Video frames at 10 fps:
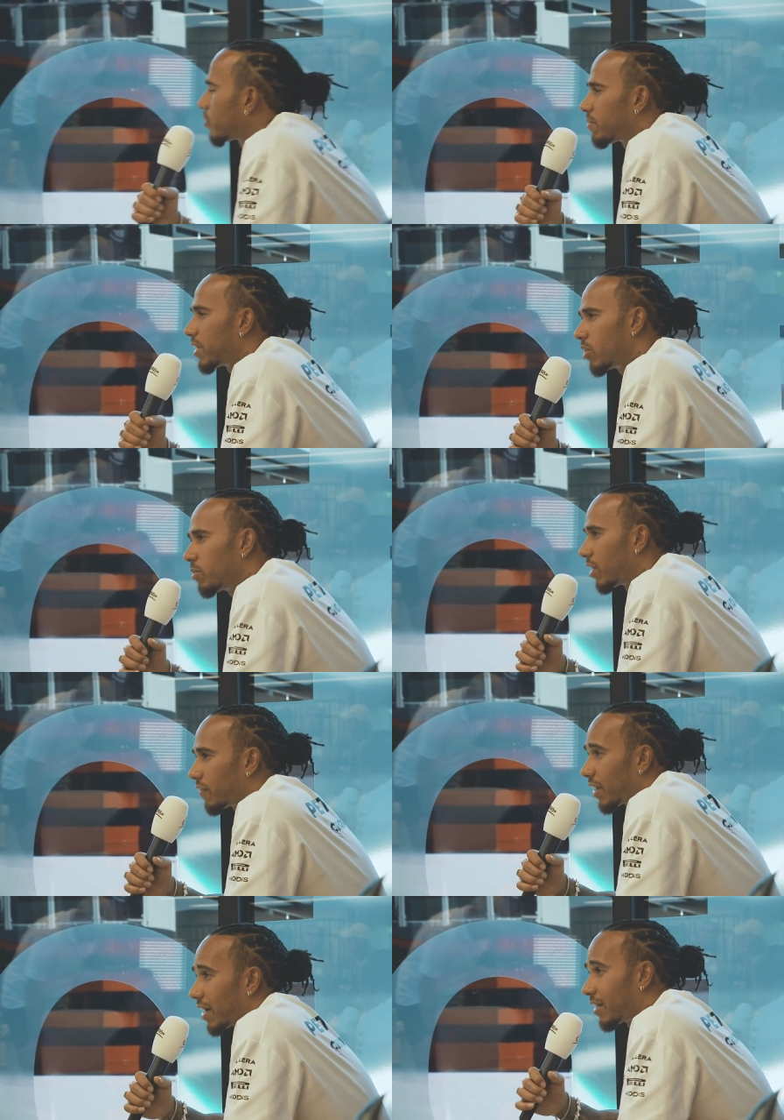wouldn't be human
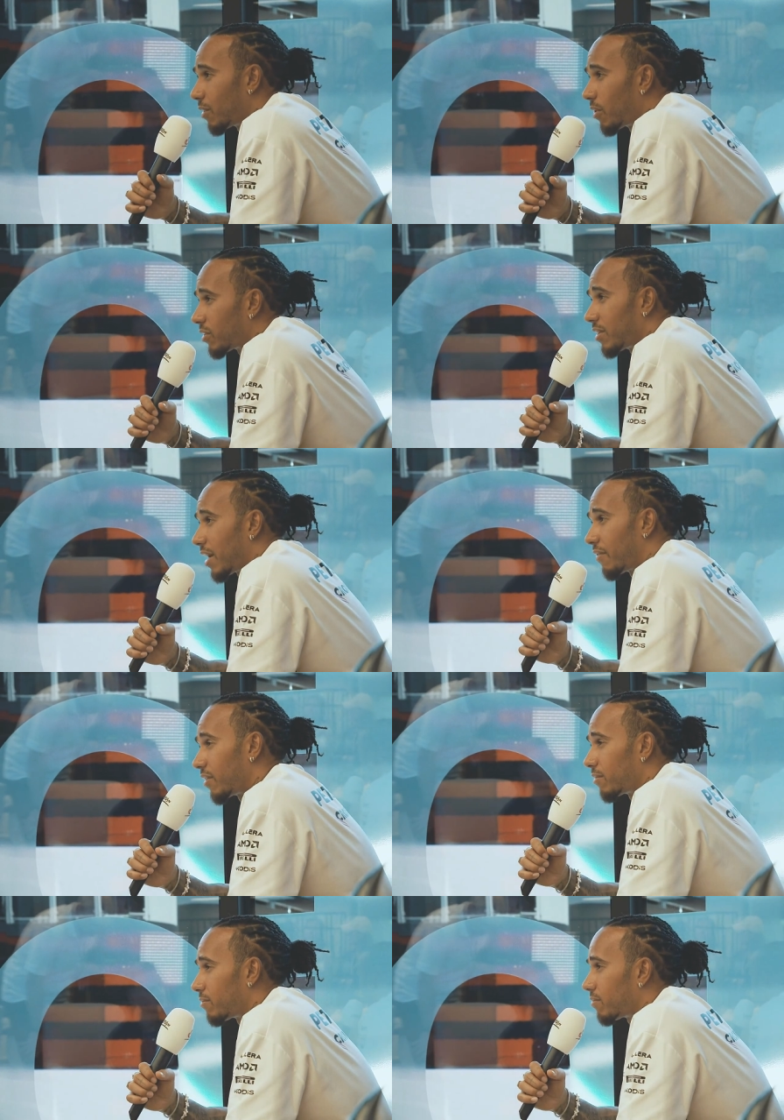if that there wasn't ever...